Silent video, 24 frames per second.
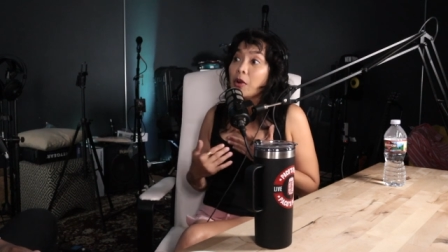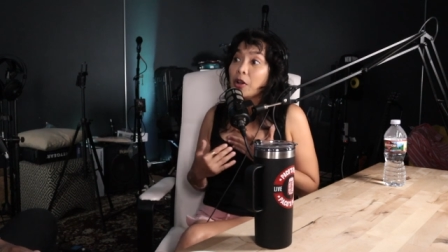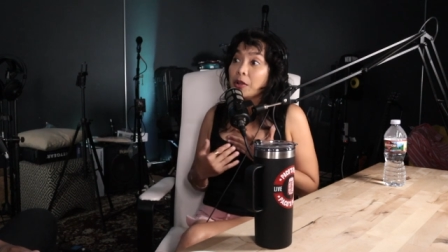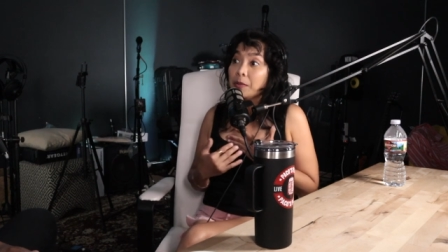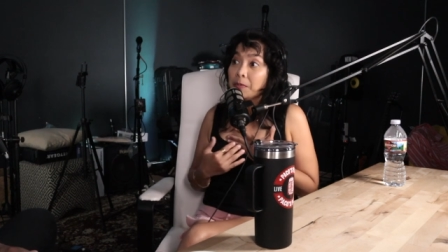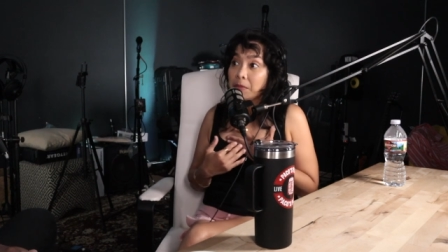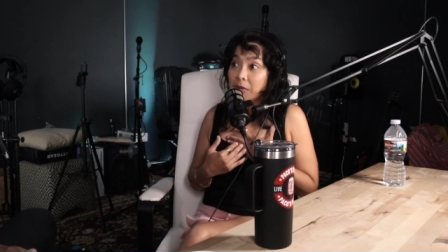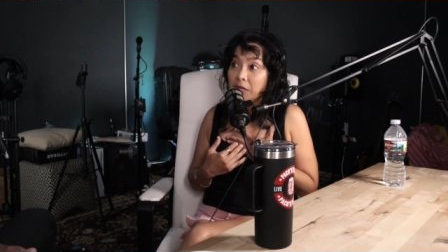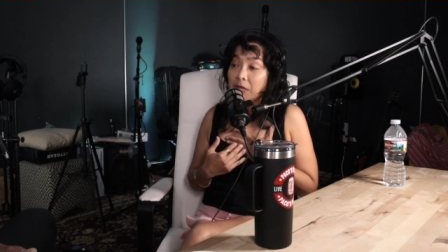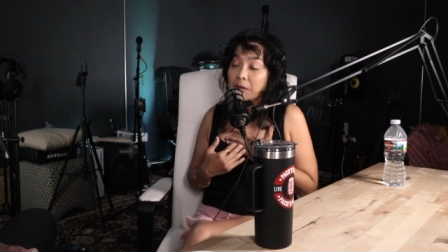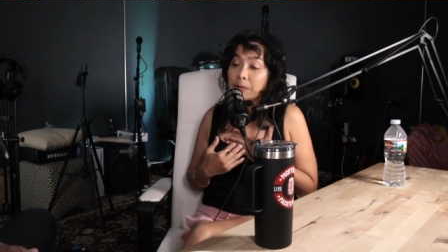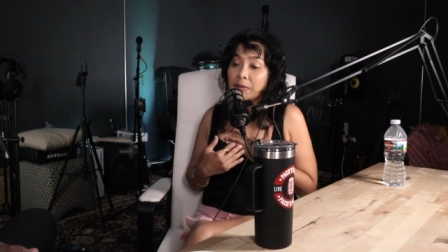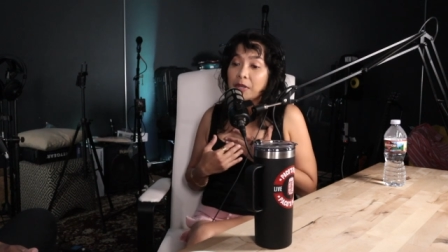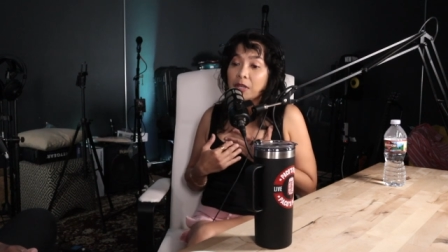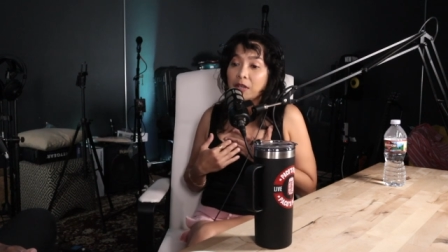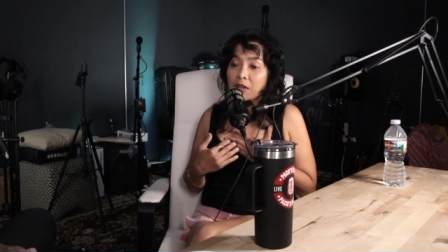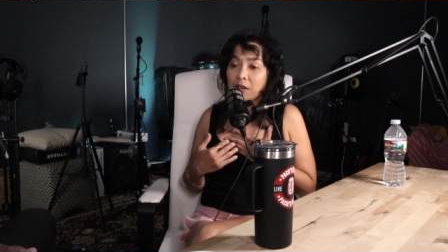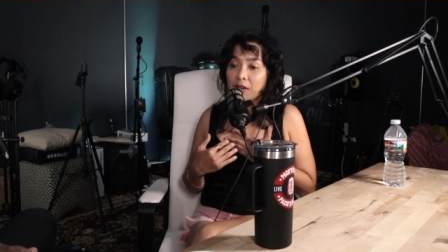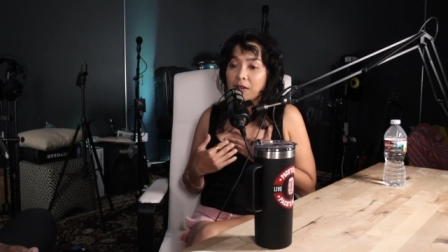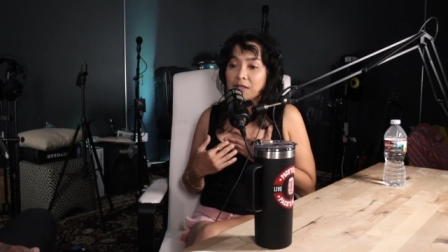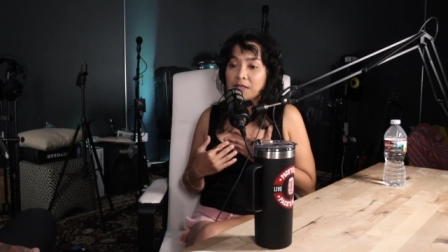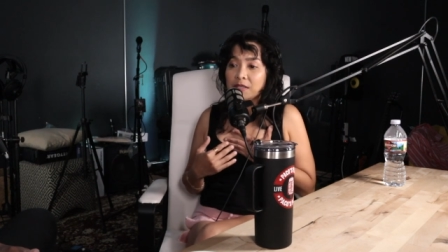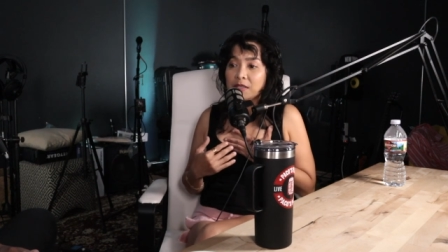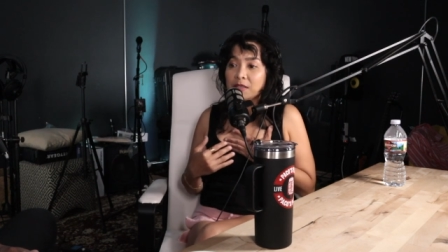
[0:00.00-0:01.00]
on me
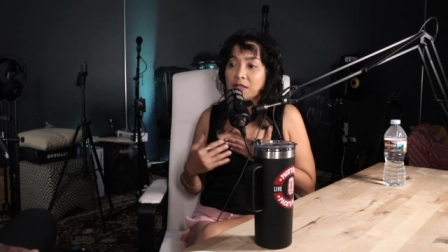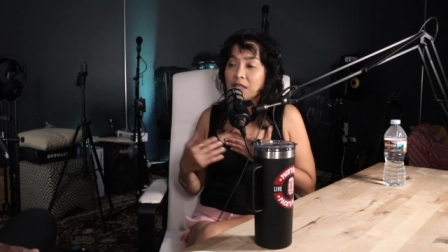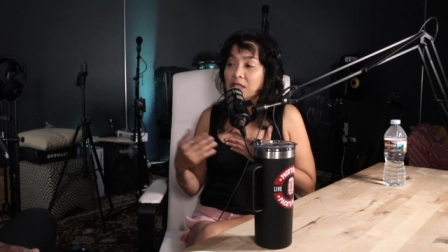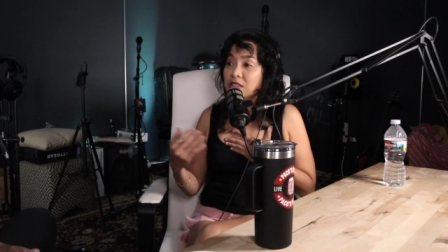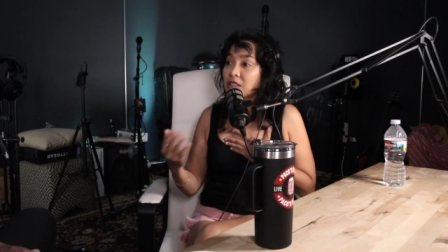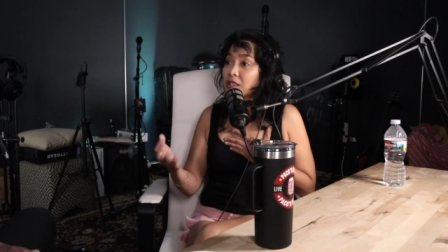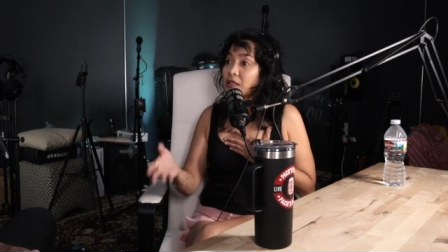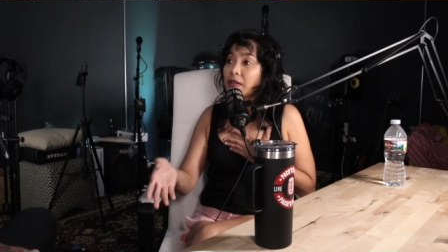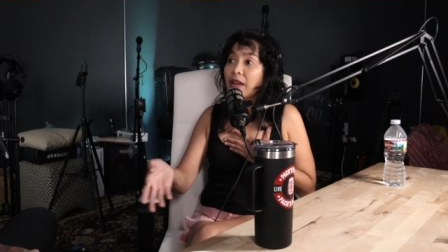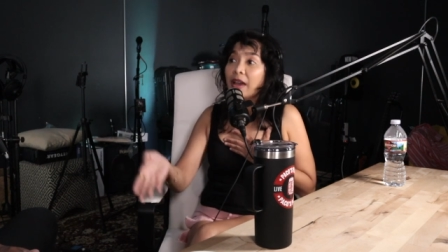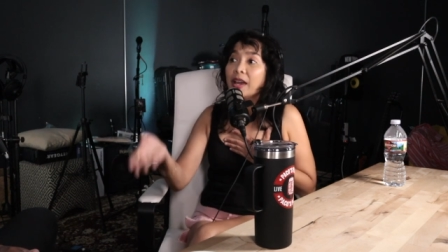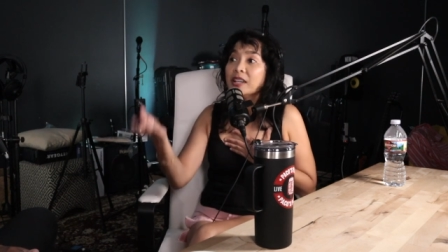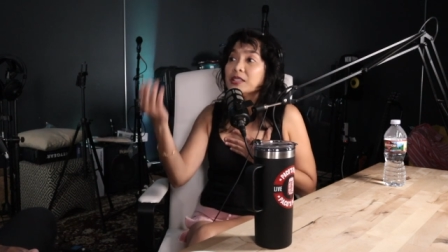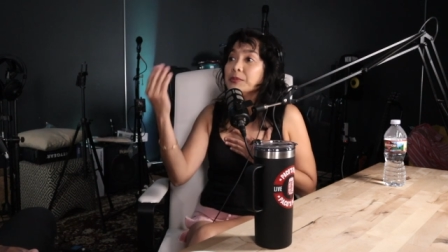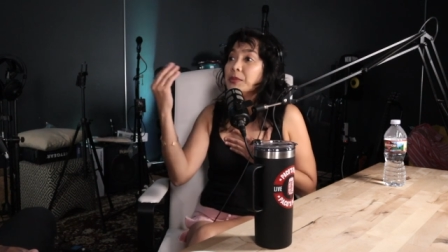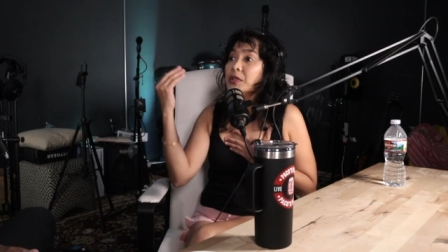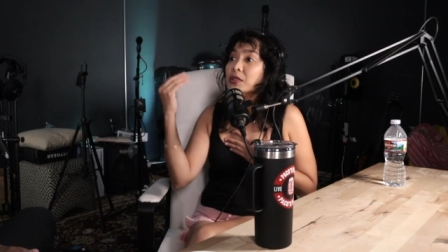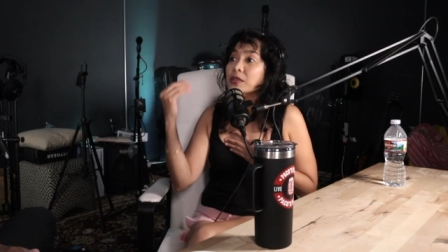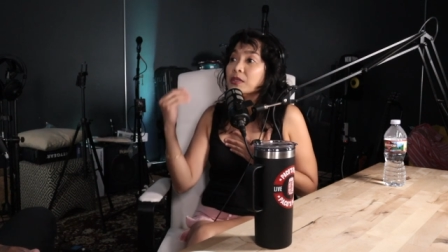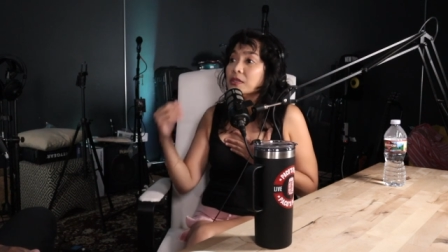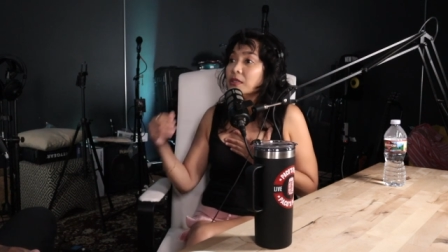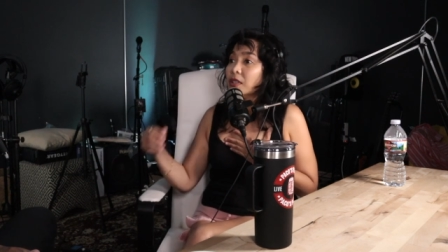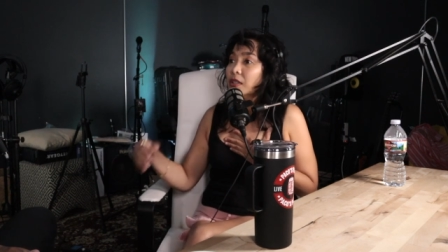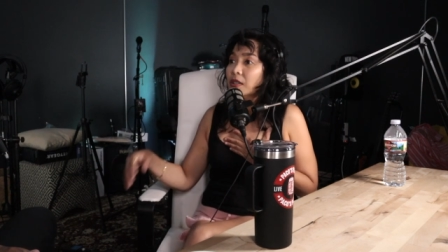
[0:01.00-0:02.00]
because they just asked me
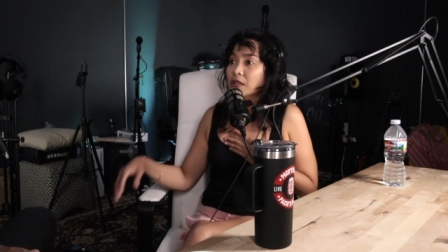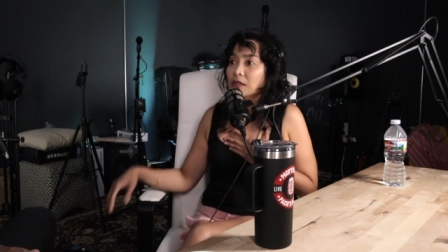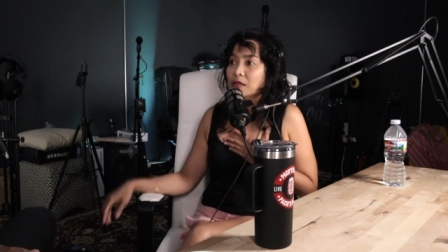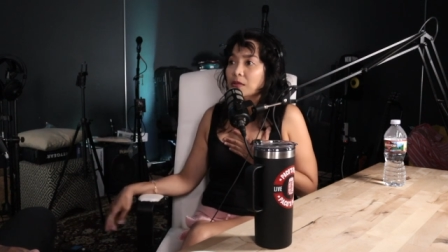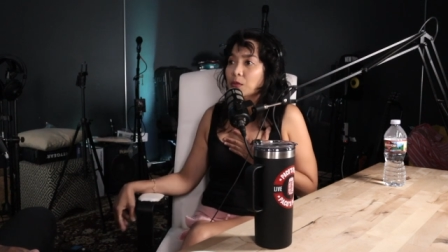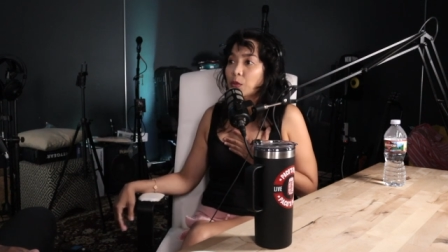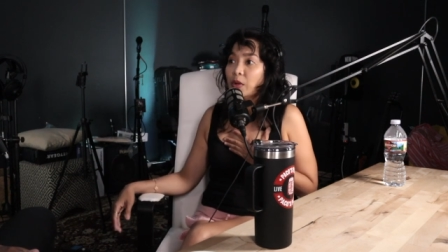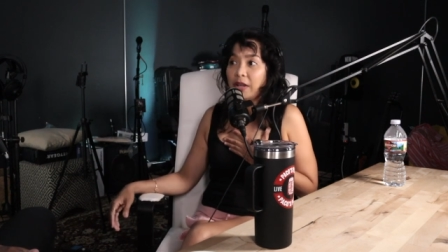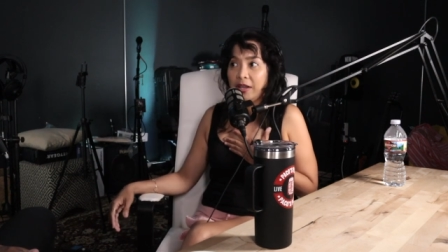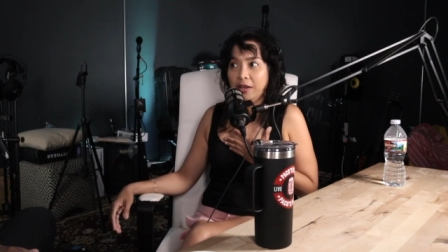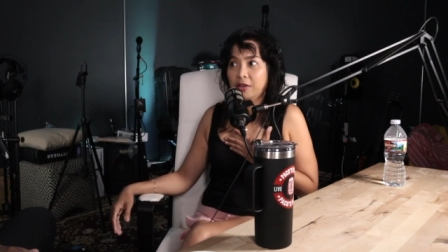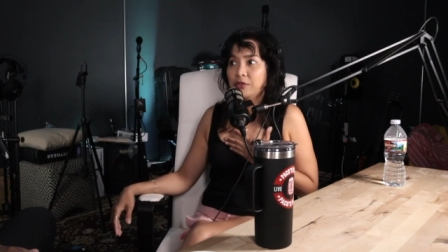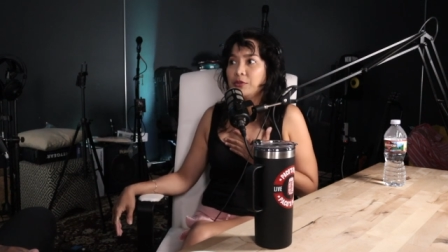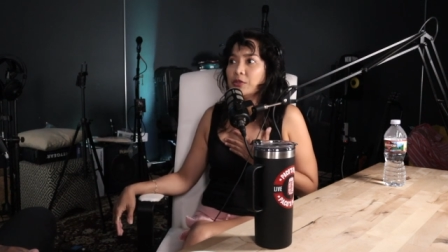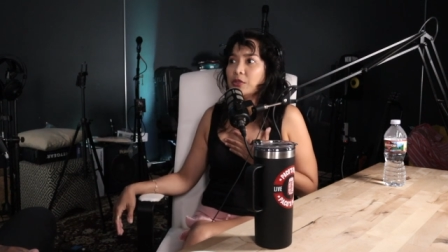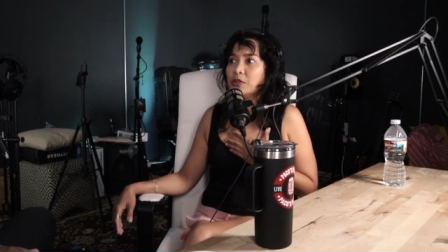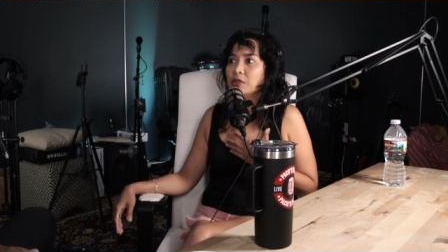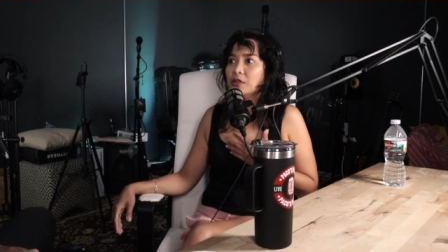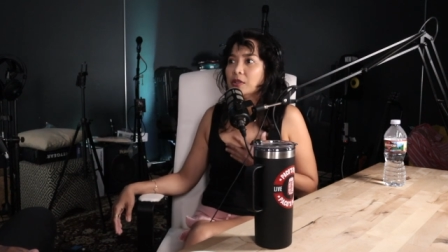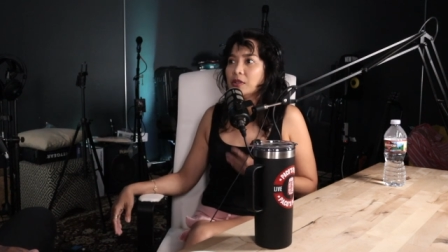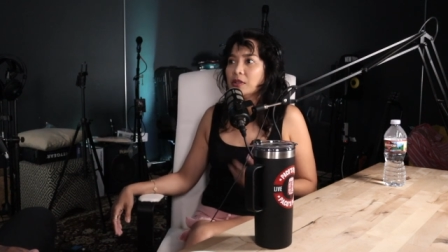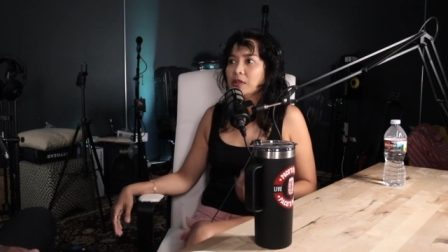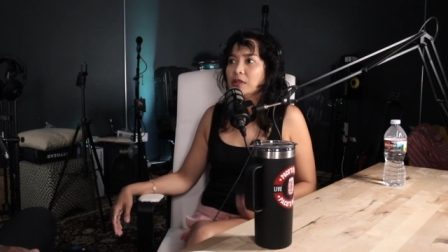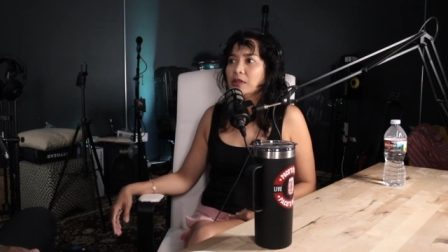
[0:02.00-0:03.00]
to sing
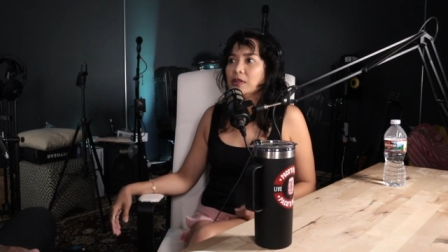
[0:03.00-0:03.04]
whatever.